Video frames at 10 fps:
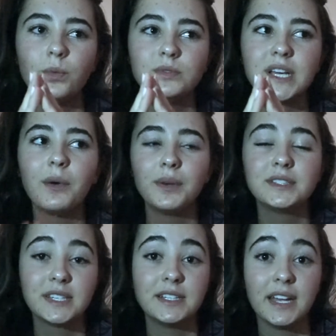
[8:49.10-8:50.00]
dealt
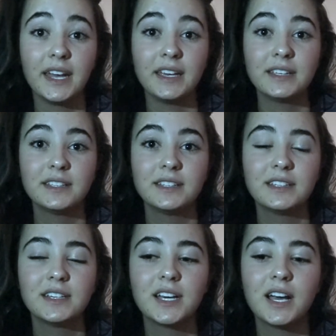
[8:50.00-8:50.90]
with today.
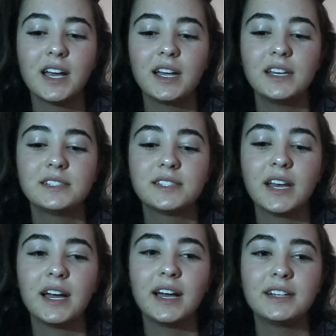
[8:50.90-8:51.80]
Is
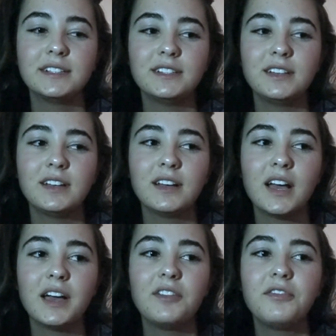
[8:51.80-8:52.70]
that
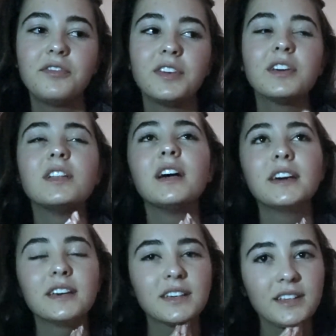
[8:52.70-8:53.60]
I feel
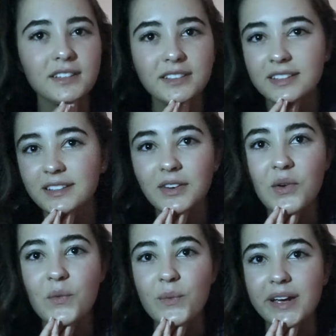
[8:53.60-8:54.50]
like
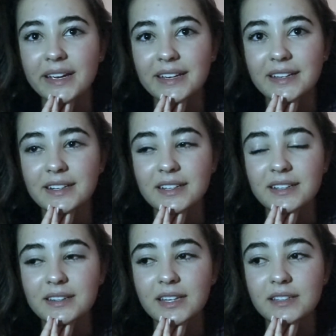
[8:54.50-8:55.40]

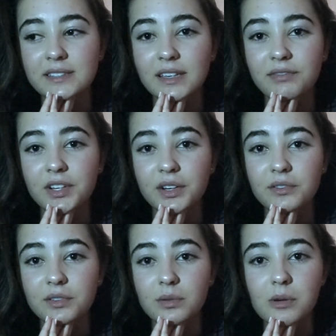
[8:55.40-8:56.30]
when things get very
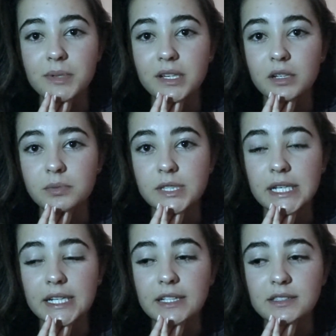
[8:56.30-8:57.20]
overwhelming and
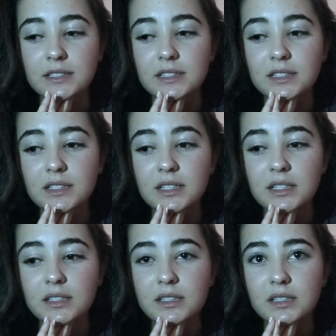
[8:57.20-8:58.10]
upsetting,
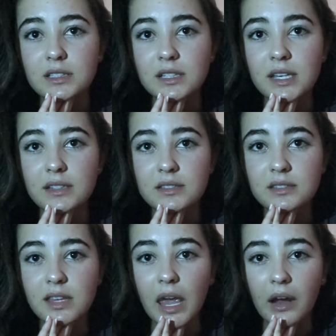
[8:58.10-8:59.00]
it's
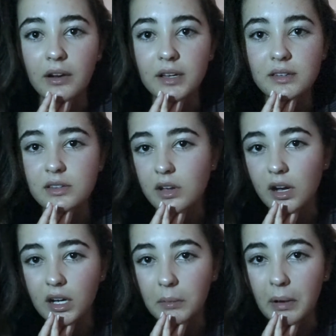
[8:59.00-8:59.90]
scary to
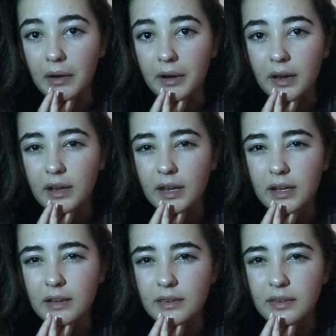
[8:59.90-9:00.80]
talk about it,
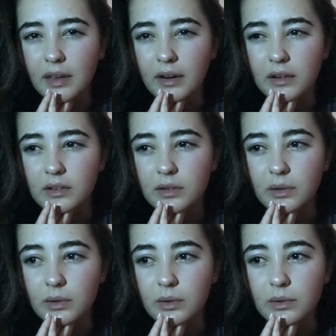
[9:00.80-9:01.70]
and it's scary
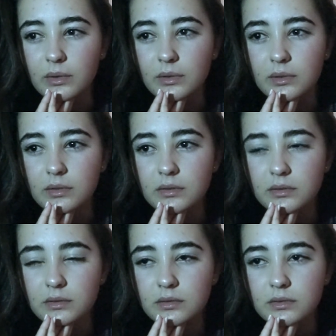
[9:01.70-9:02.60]
to
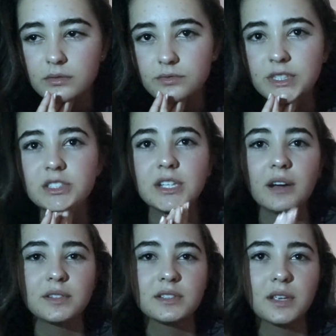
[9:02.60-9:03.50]
reach
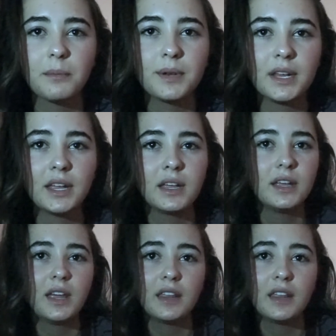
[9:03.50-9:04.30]
out to somebody